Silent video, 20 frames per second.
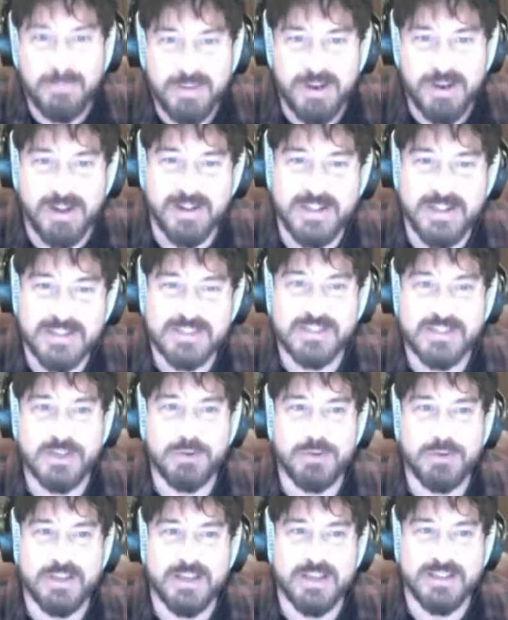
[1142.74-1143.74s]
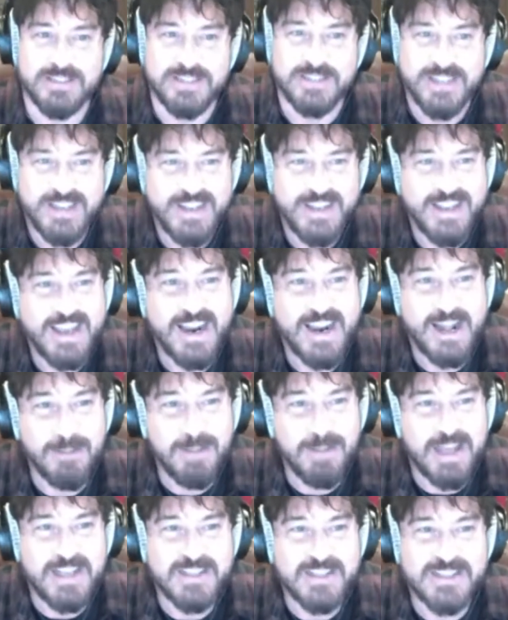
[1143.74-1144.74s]
let's do this. I'm
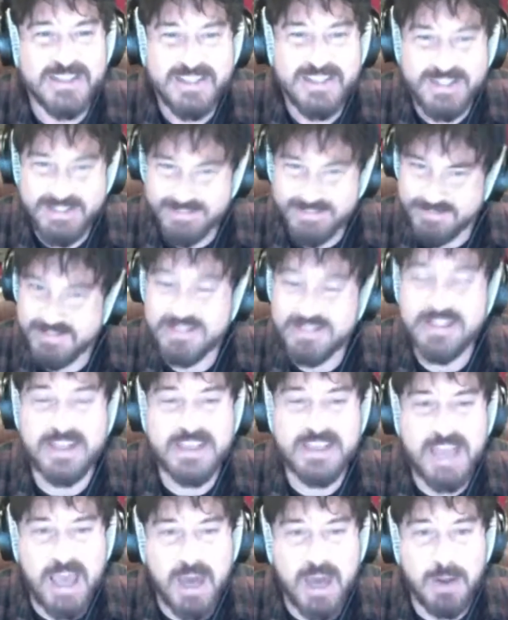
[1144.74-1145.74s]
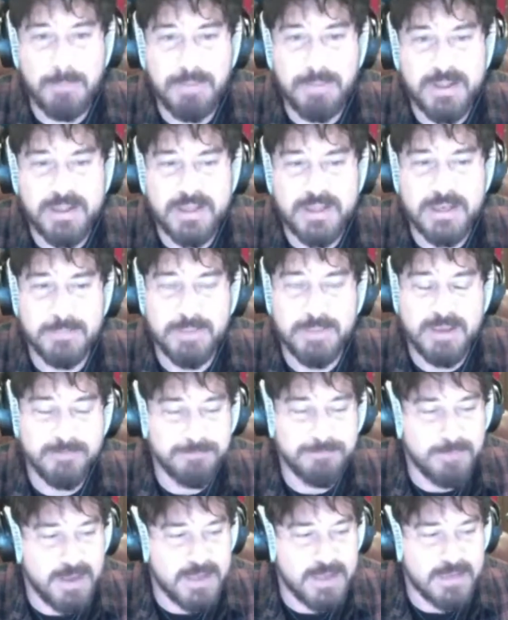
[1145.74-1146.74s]
like, the accountability, man,
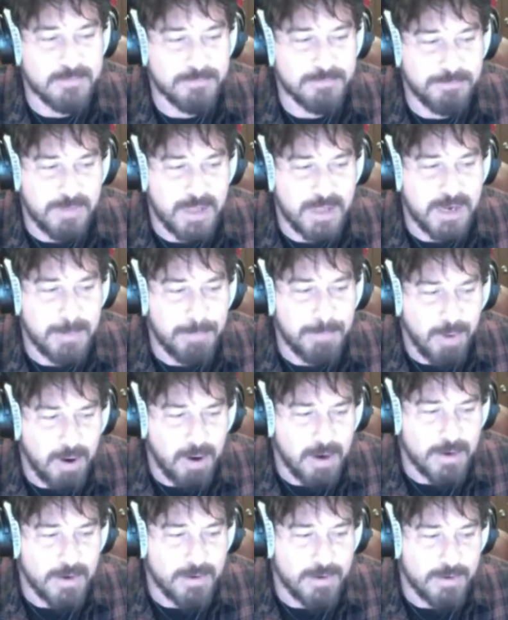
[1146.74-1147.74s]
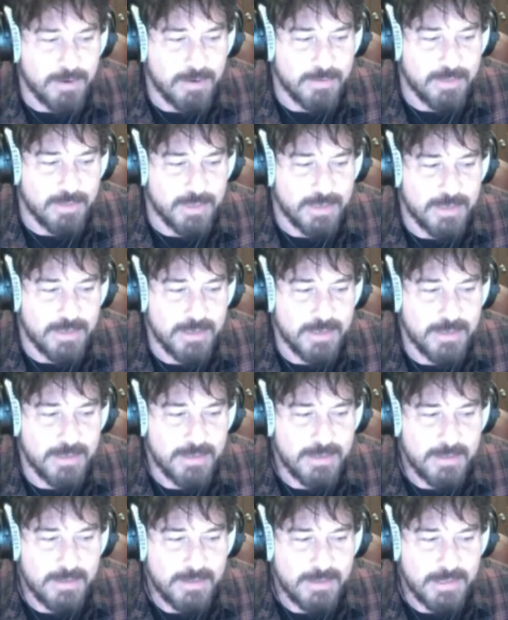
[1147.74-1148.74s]
find a partner that
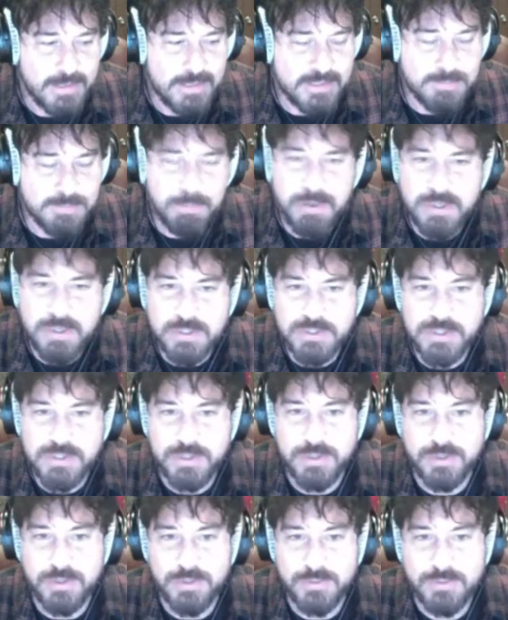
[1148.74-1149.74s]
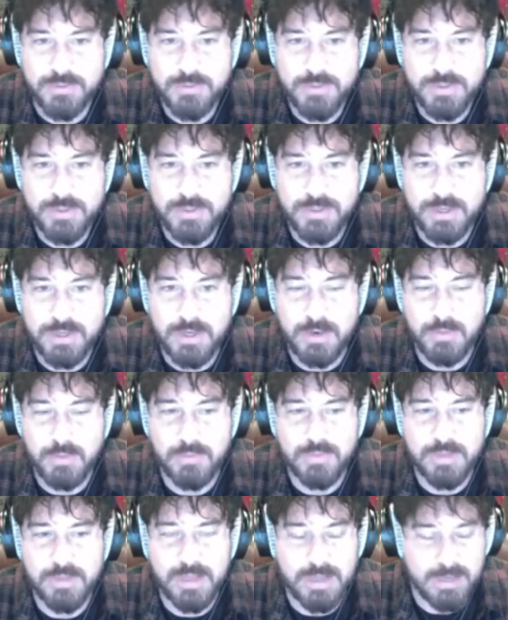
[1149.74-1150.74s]
is pushing you,
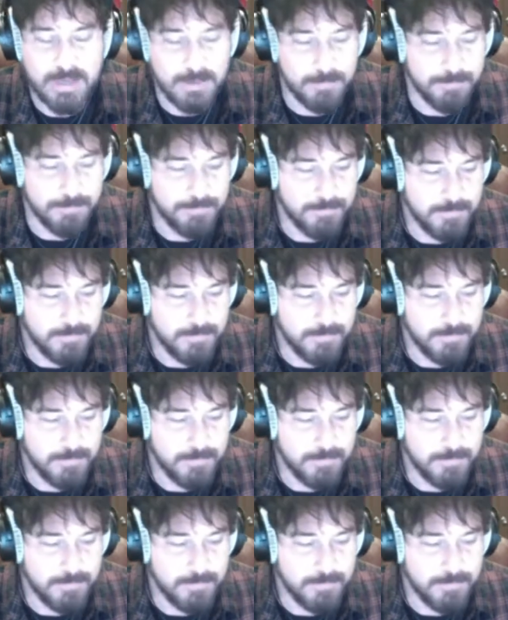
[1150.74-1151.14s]
and